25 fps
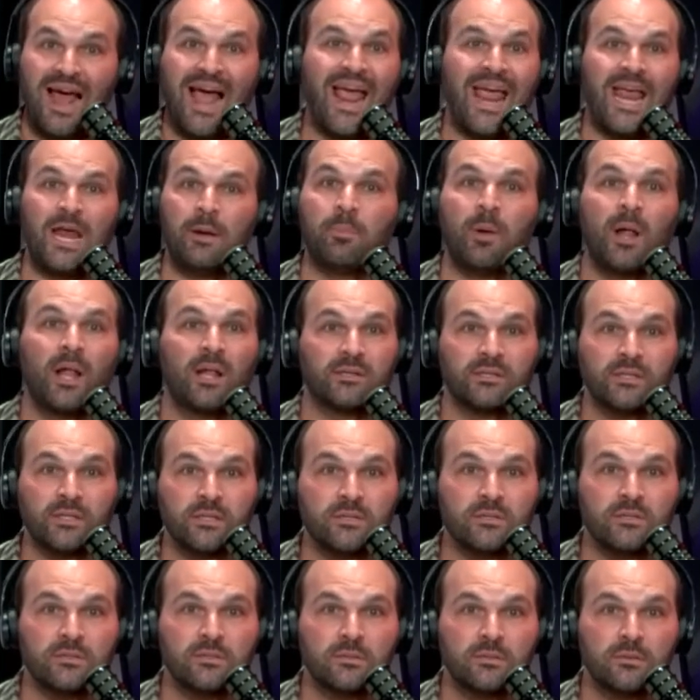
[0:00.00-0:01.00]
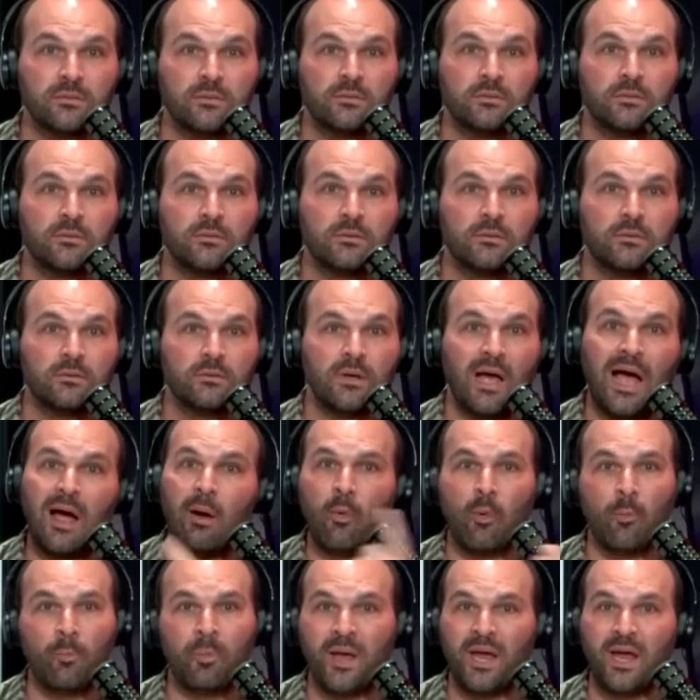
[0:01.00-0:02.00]
I hate politics. I
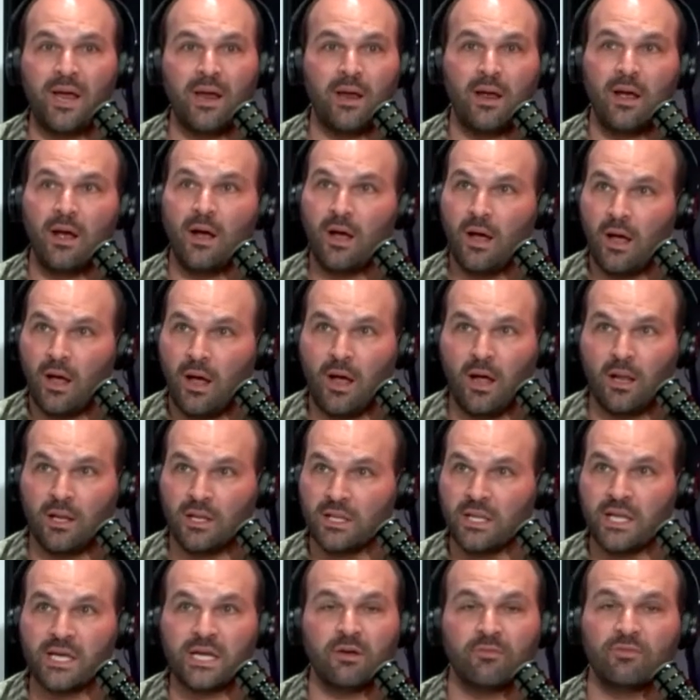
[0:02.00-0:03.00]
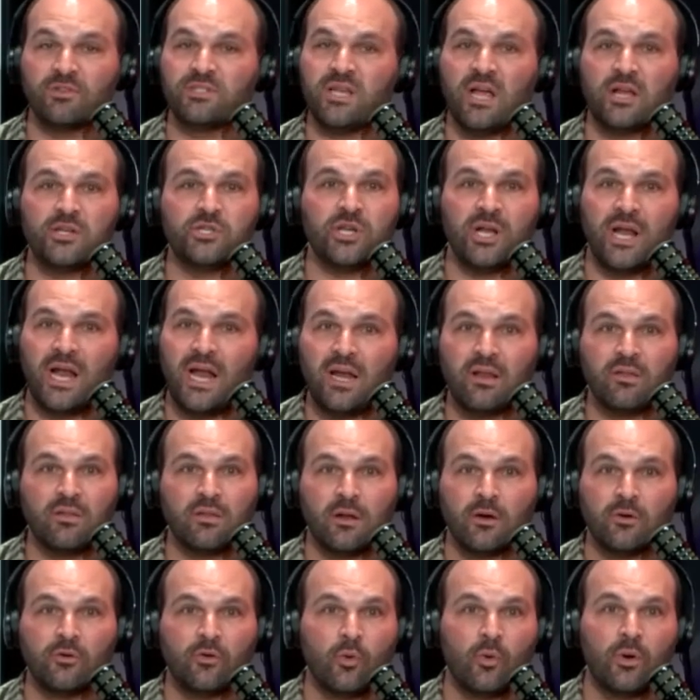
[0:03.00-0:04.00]
won't pay a lick of attention to
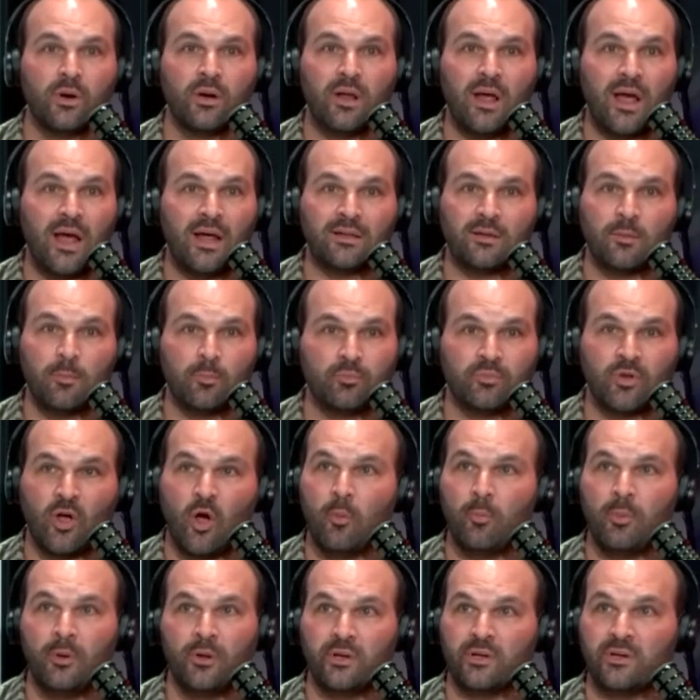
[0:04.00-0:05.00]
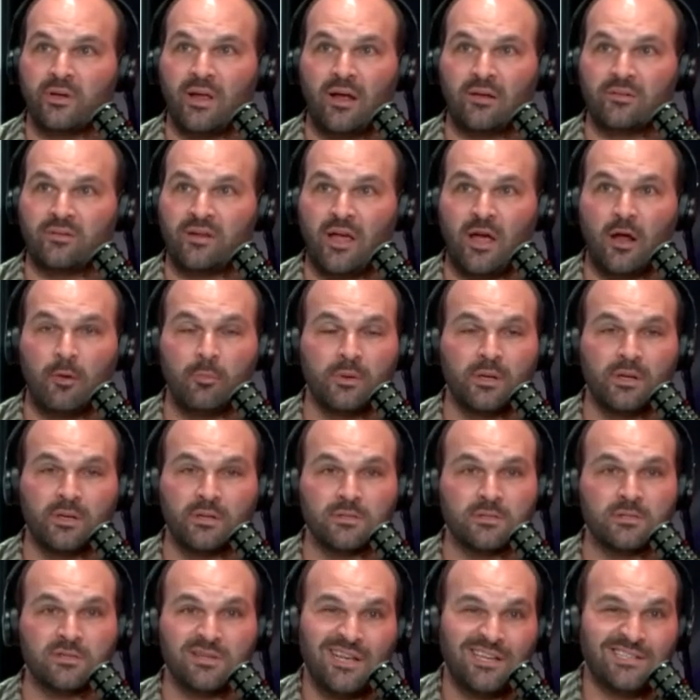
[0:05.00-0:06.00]
anything they're doing at the tall building downtown
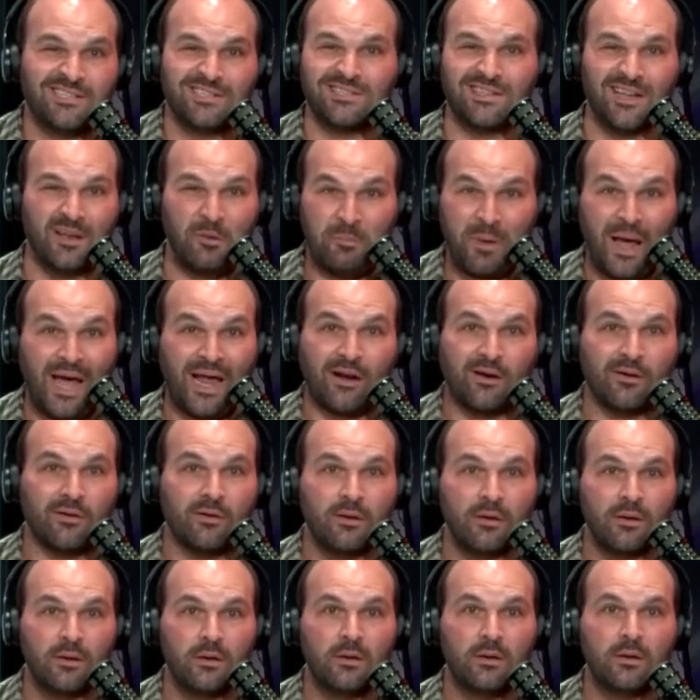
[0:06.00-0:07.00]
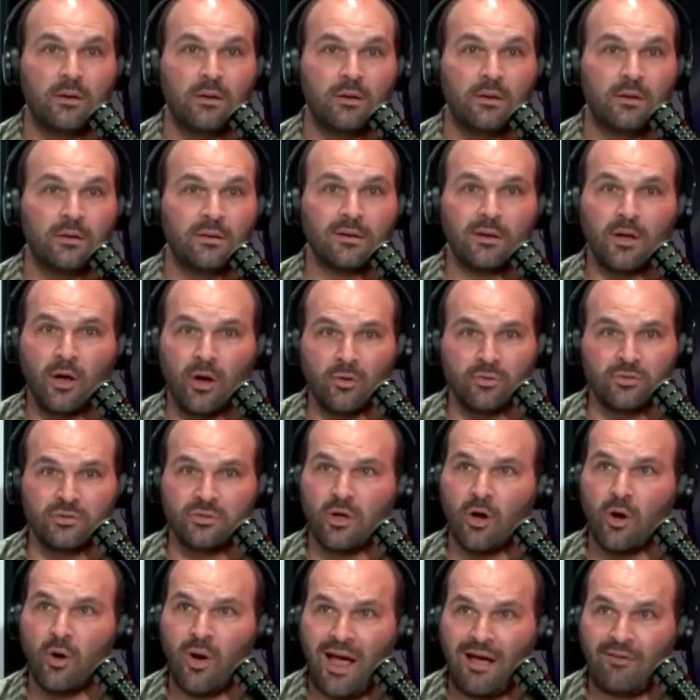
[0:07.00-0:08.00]
because it just doesn't matter.
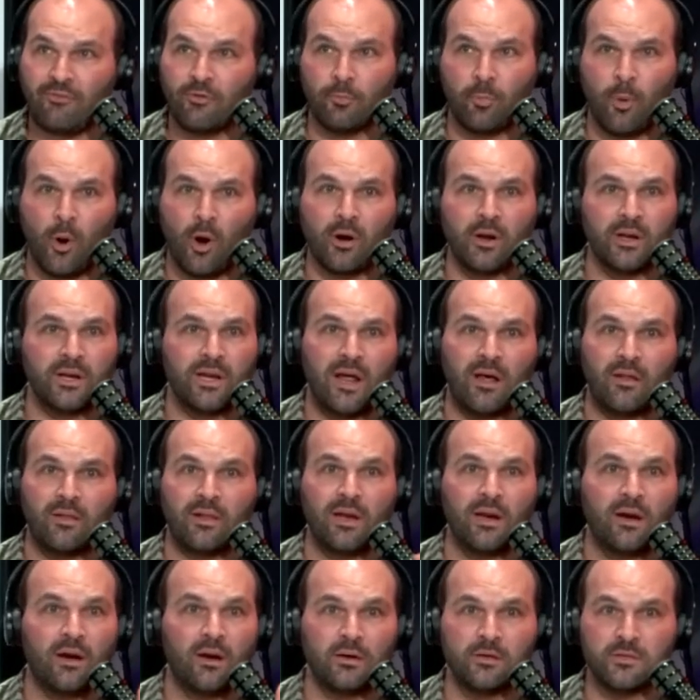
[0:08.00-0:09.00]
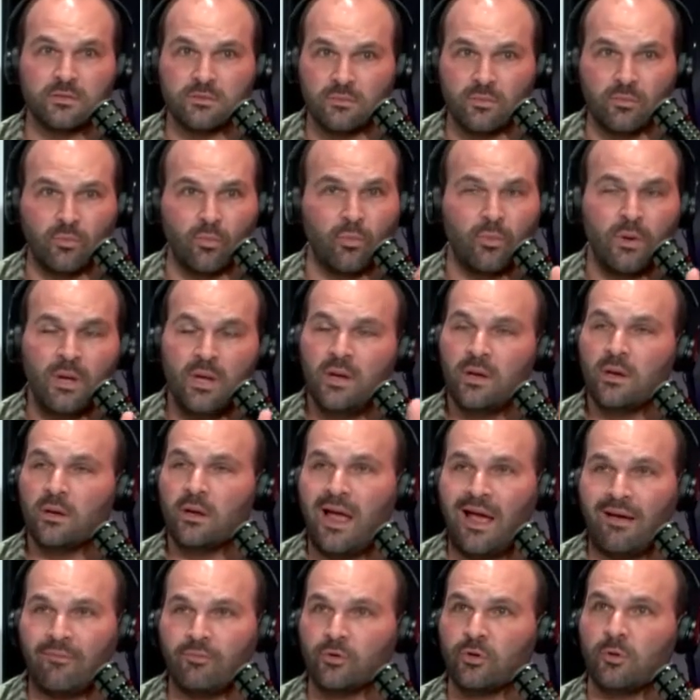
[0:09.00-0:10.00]
Go have your party down there.
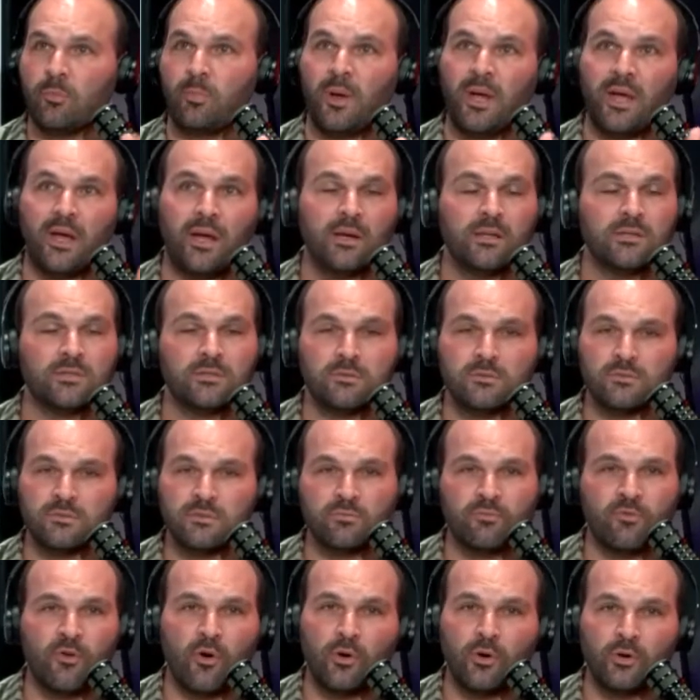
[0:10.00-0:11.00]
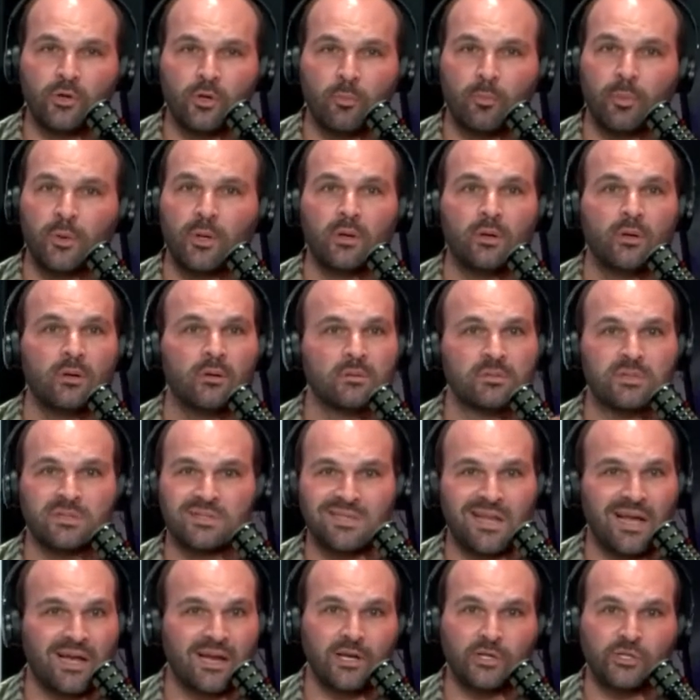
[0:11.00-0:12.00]
Have your debates, vote on your bills.
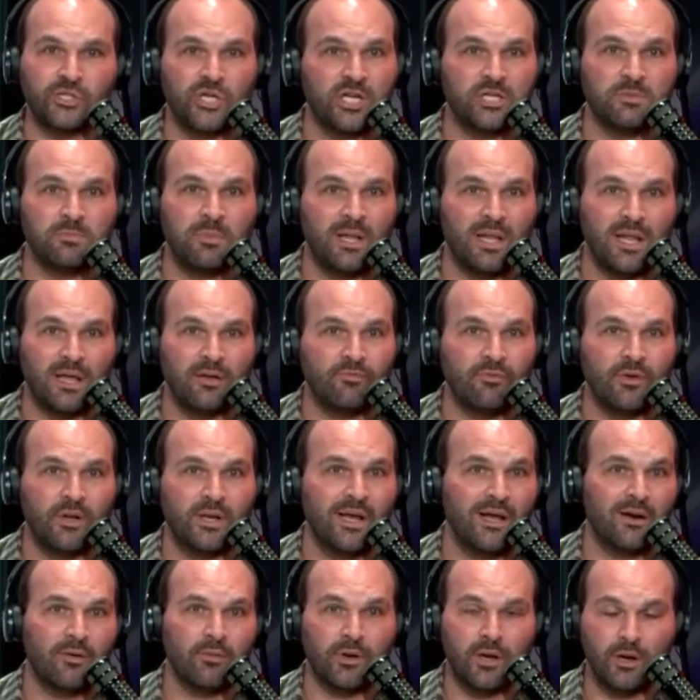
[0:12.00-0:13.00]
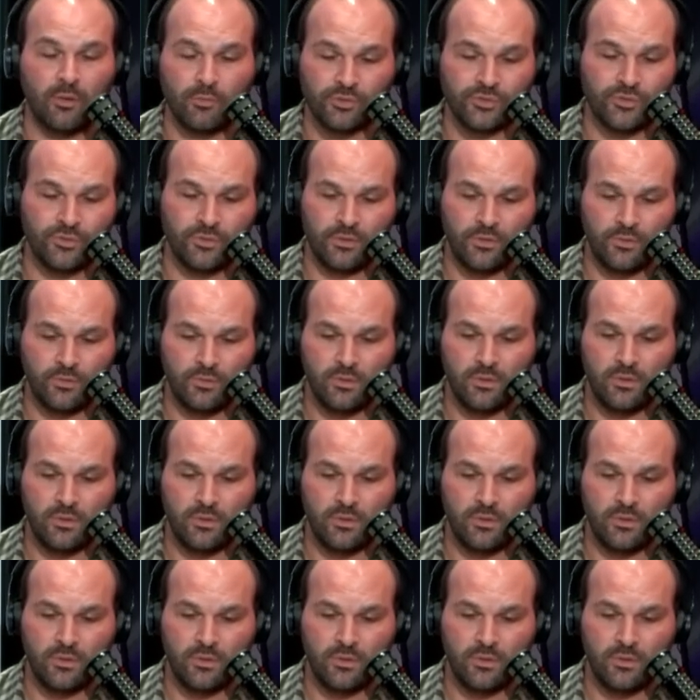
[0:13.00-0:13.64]
It's not going to change my life any. I don't care what you do.